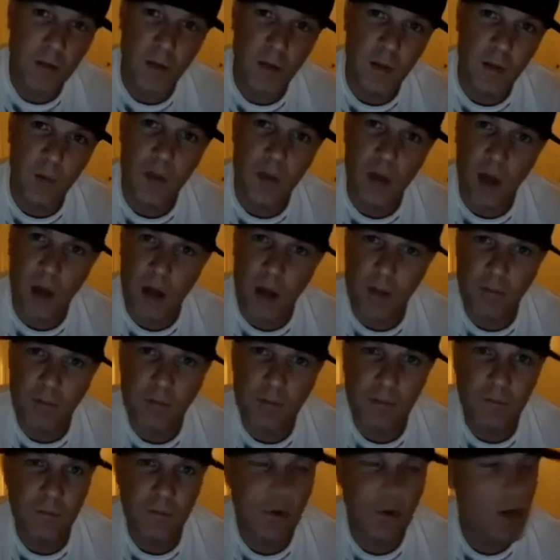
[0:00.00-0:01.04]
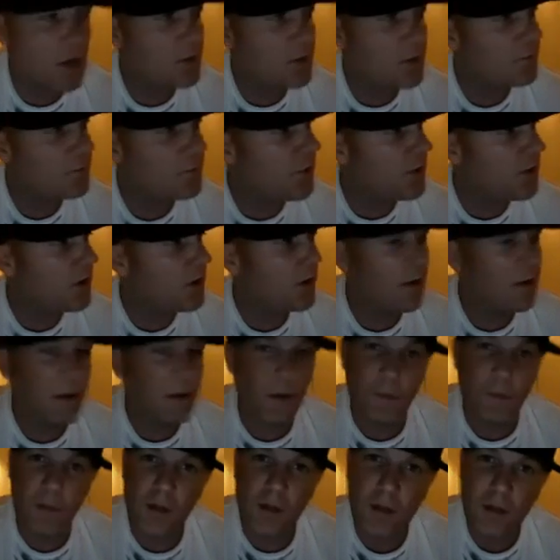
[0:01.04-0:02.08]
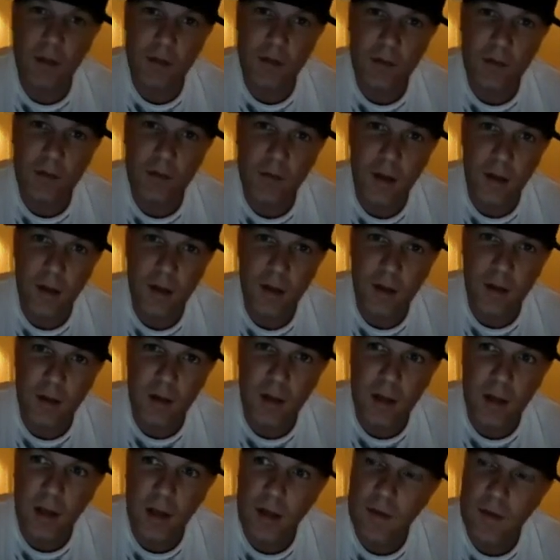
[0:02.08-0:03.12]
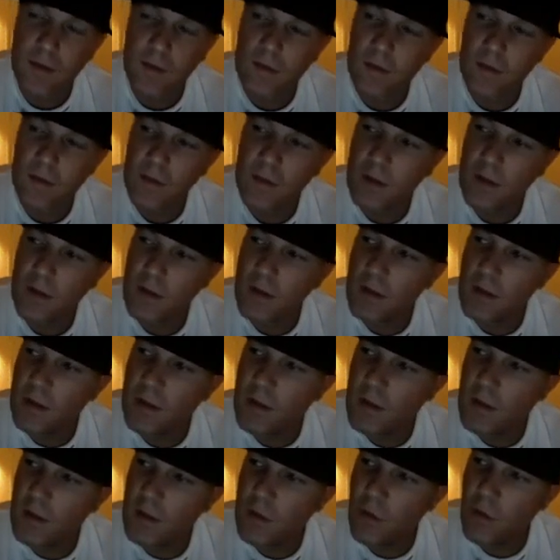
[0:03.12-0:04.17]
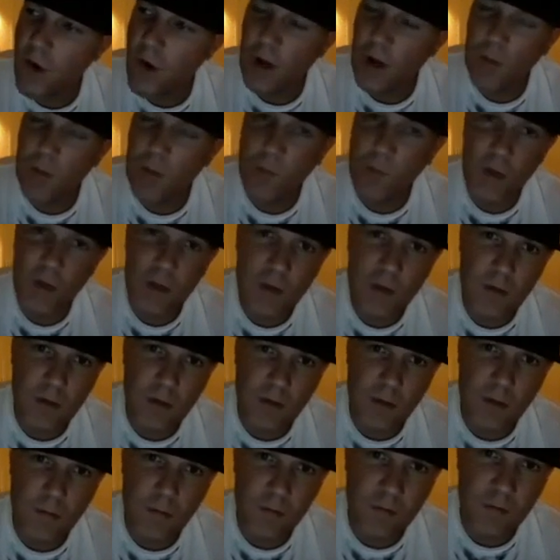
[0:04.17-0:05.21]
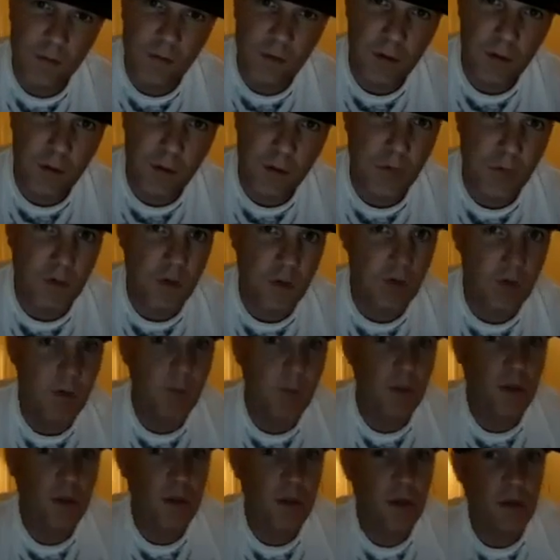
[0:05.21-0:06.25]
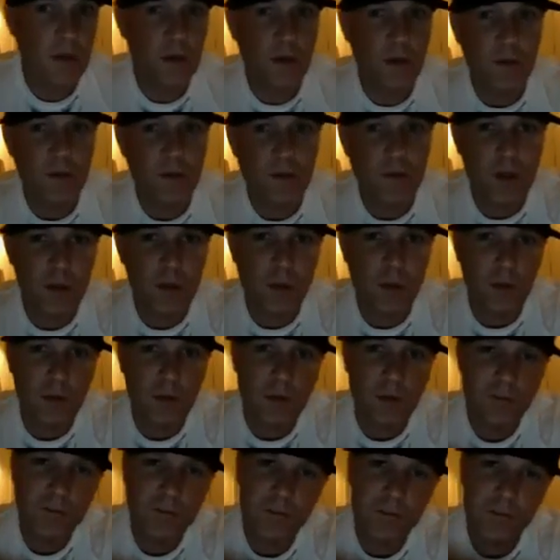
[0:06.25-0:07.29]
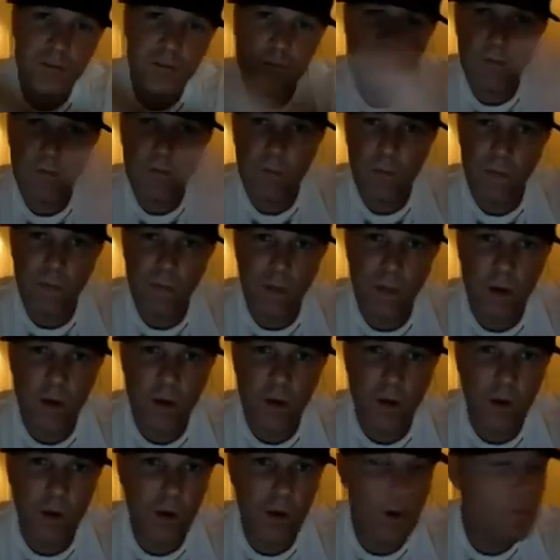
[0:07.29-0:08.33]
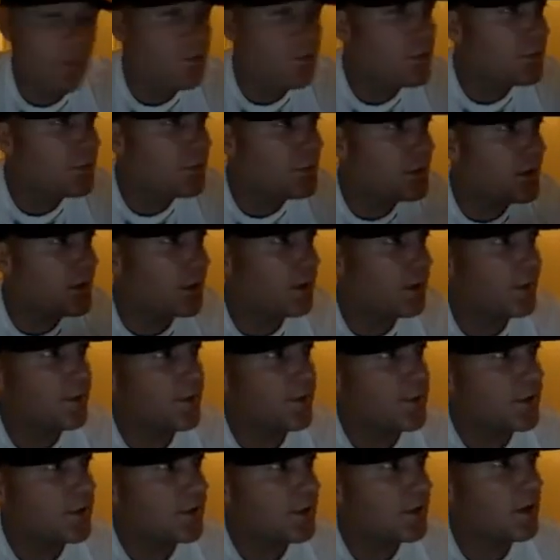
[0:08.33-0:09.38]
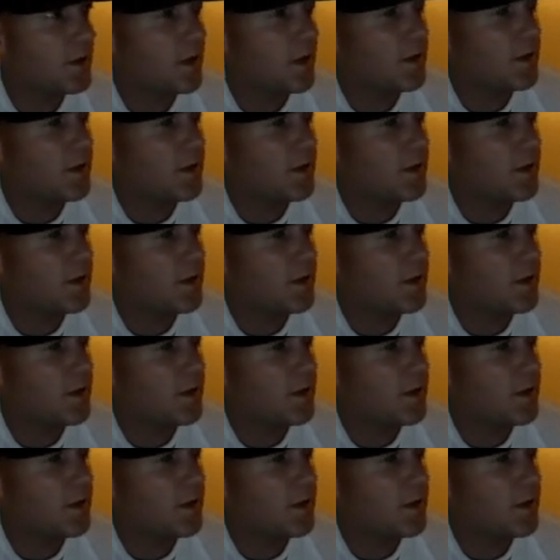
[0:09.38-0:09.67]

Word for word: here we come. Rock im Park, I mean, it's, uh, I guess Rock am Ring is going to film, so it'll be uh, available all over the place uh, at